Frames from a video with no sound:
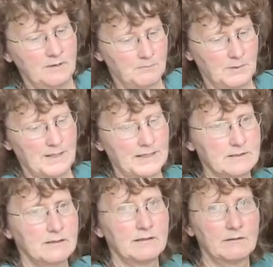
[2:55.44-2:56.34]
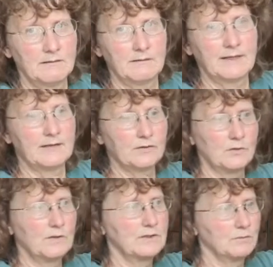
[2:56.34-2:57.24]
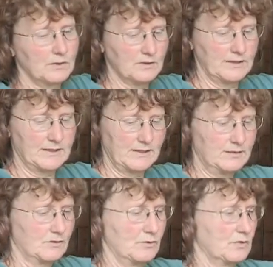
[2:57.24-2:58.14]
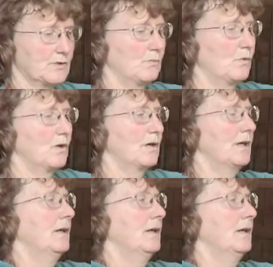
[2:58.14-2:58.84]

but we're going to need to do some work